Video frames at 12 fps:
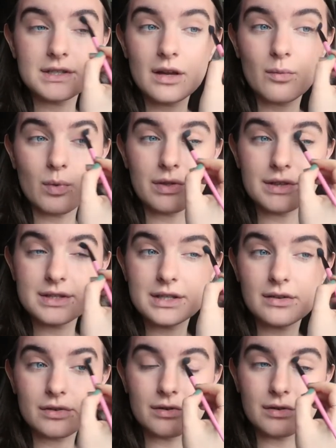It's like with the
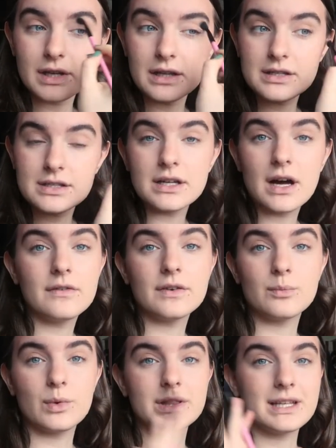serial killer stuff,
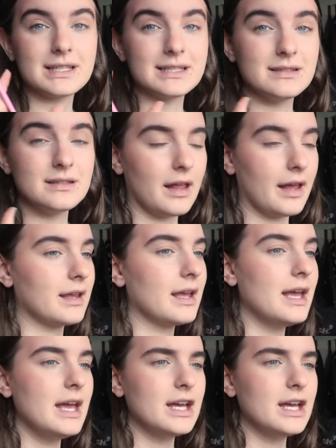and with this like